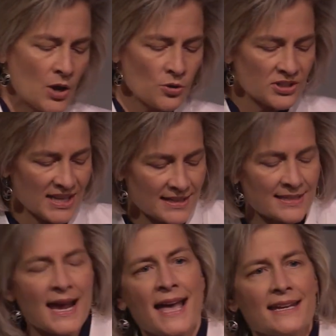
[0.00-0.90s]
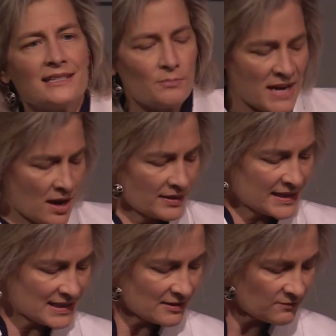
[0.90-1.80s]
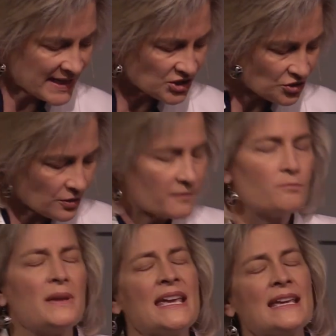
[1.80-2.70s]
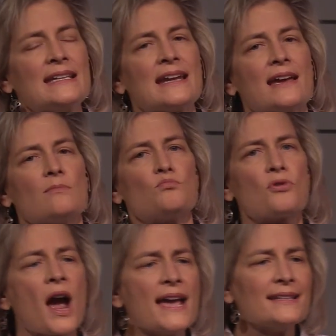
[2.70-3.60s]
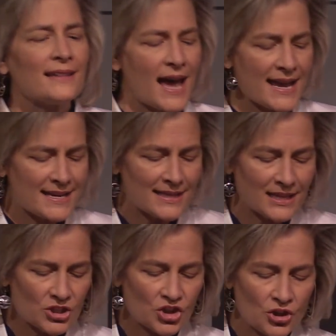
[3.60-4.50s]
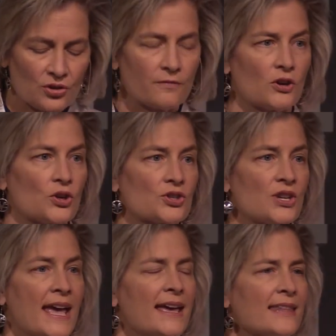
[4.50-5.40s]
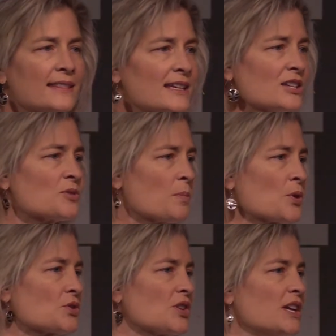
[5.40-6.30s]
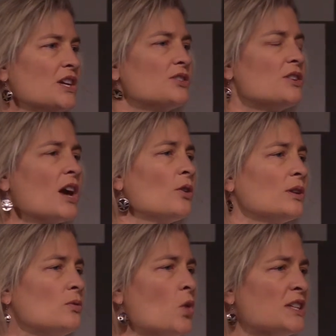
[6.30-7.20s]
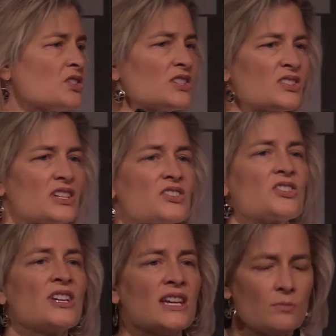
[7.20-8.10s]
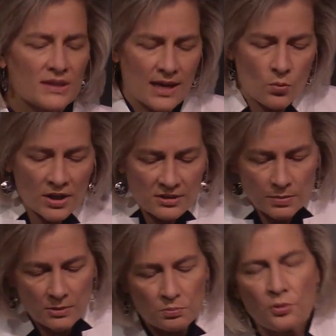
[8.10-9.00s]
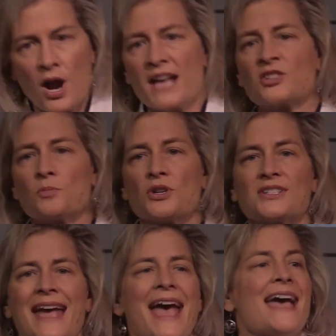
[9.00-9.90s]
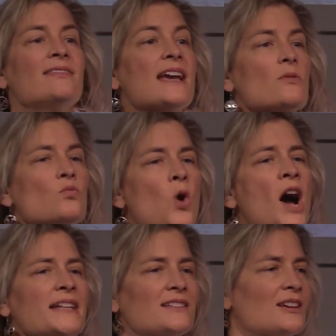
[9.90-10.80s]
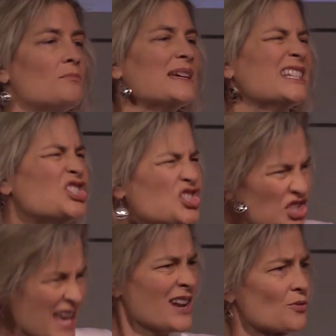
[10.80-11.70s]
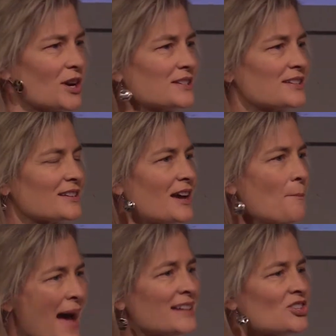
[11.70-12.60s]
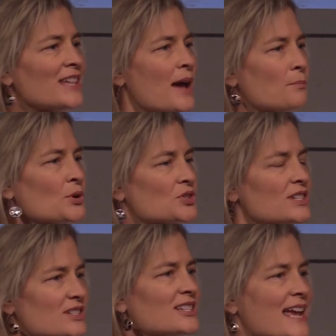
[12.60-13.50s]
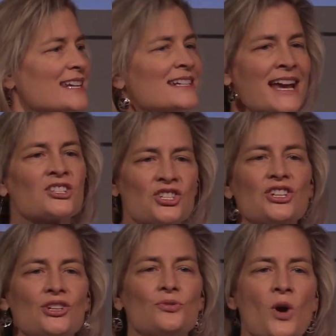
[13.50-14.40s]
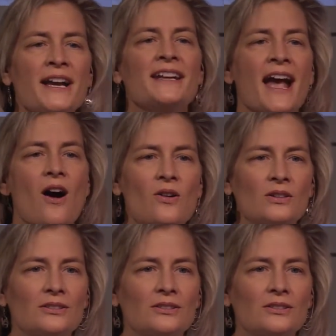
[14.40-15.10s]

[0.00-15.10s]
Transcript: who is excited to be on this adventure of being a bright light in this universe, that this person not only wants to succeed, but they want to be prosperous and they want to be generous. Imagine that person standing next to you right now.